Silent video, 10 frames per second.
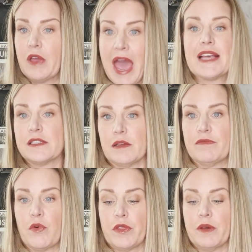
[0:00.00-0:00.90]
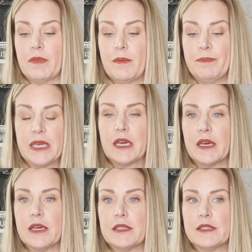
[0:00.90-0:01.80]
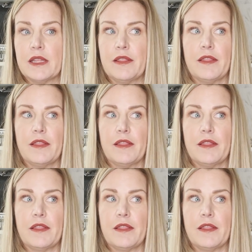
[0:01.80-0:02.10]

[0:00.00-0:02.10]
ask them for them, because